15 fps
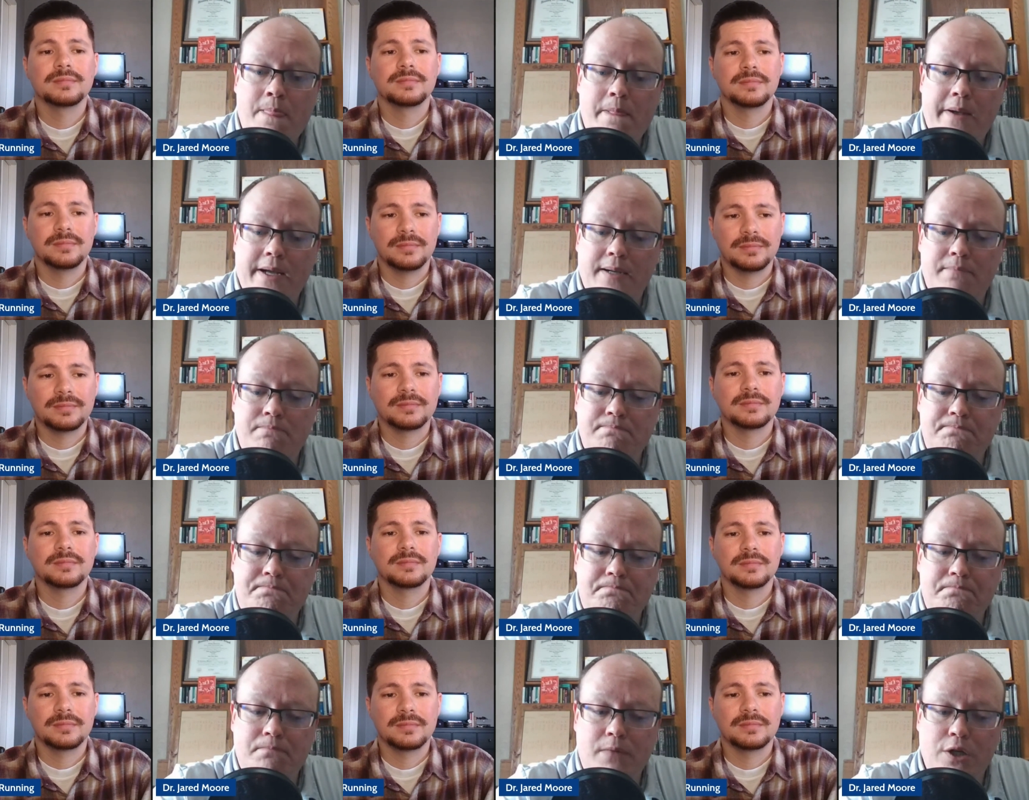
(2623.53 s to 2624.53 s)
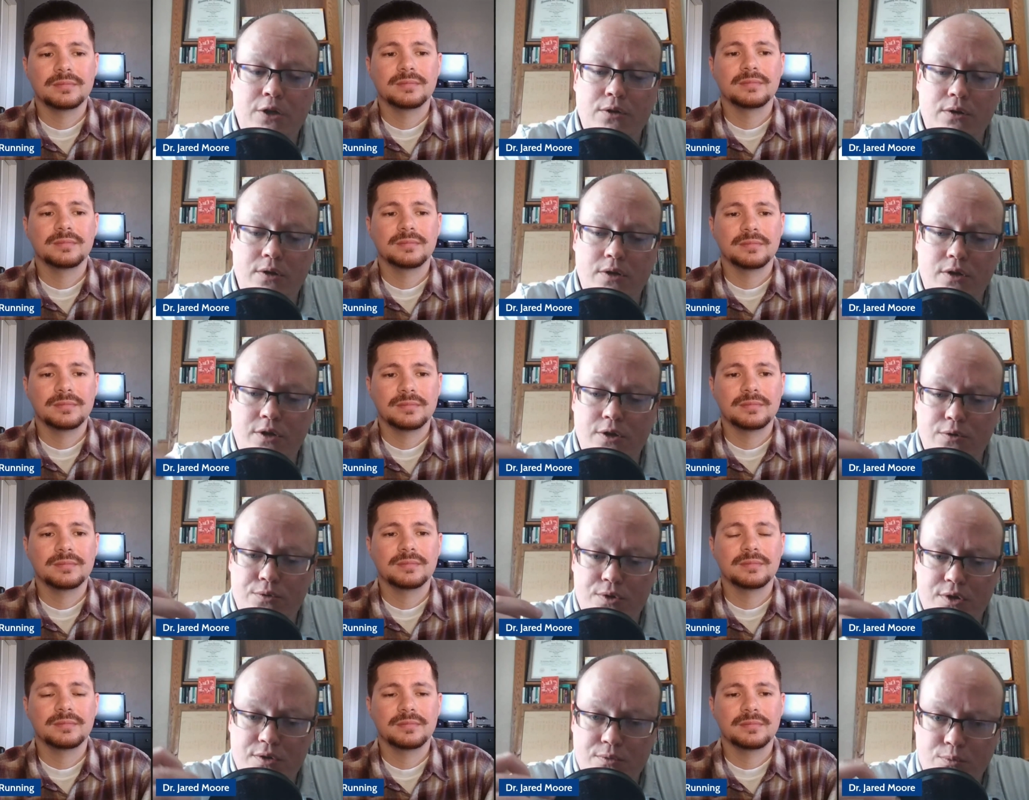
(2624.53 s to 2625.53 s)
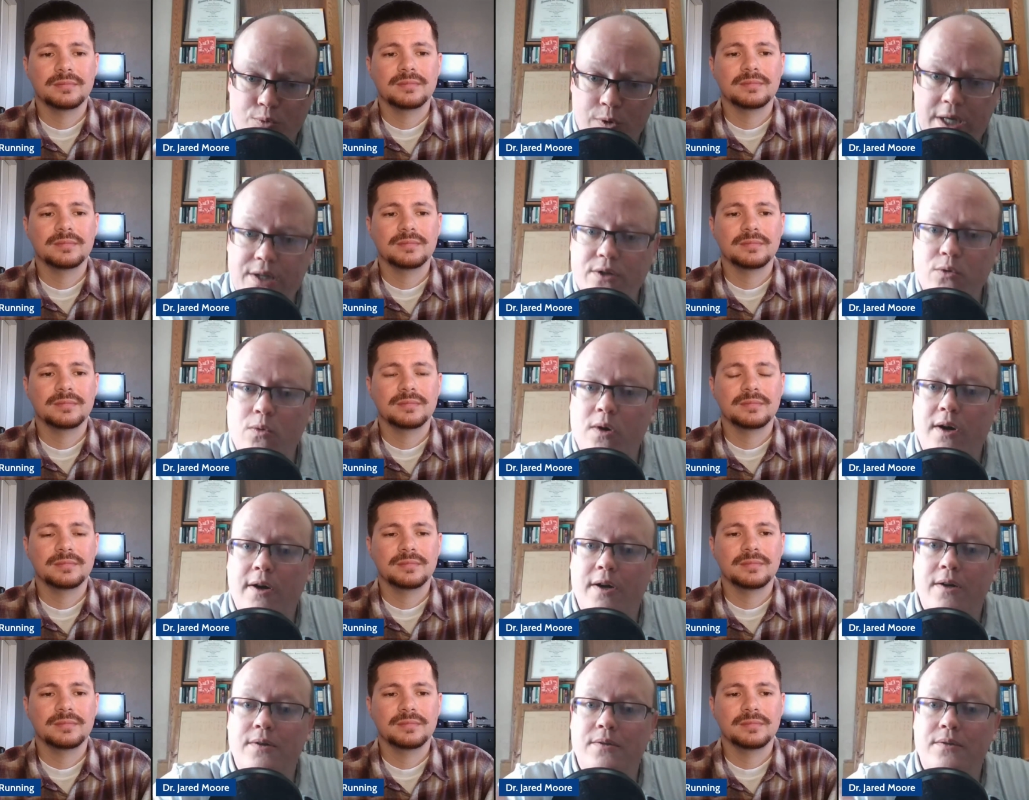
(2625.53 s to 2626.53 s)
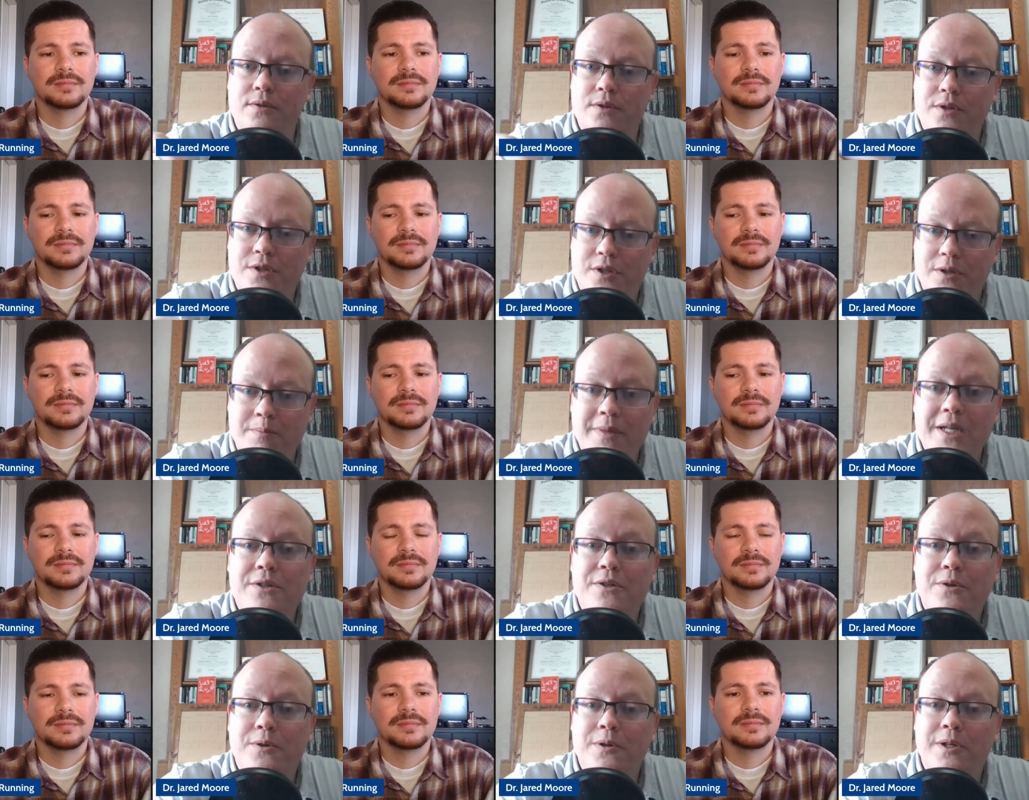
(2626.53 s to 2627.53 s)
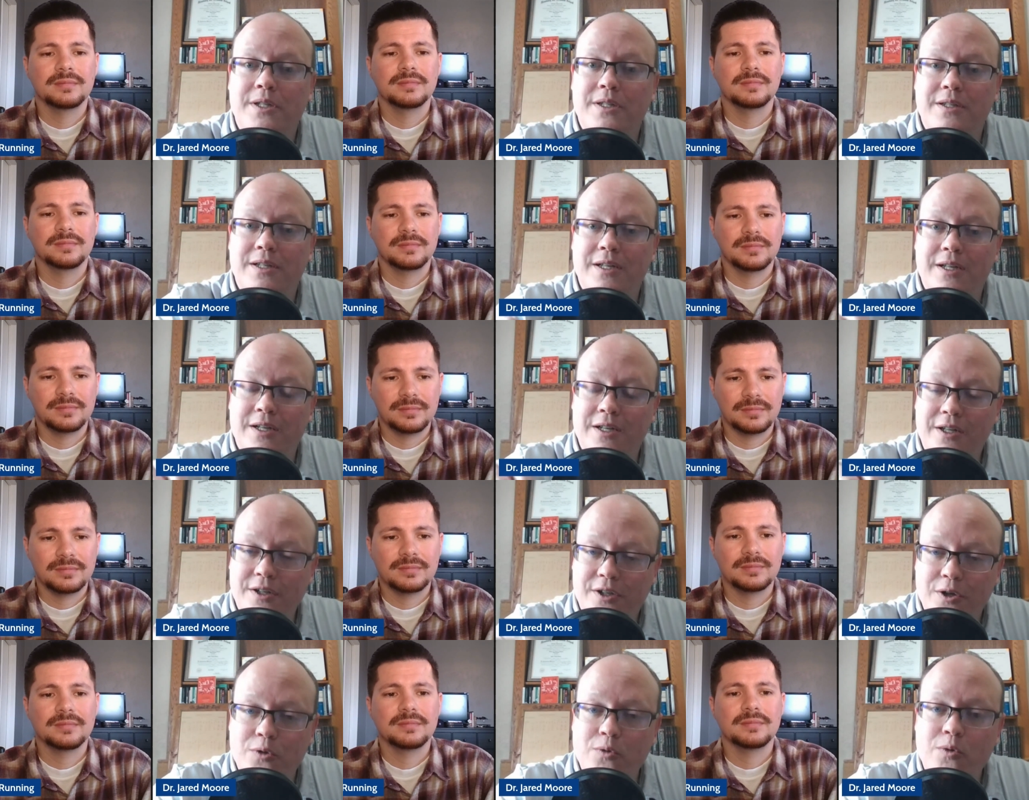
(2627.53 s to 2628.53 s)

Speaker 1: Um, you you read the word, submit to it, do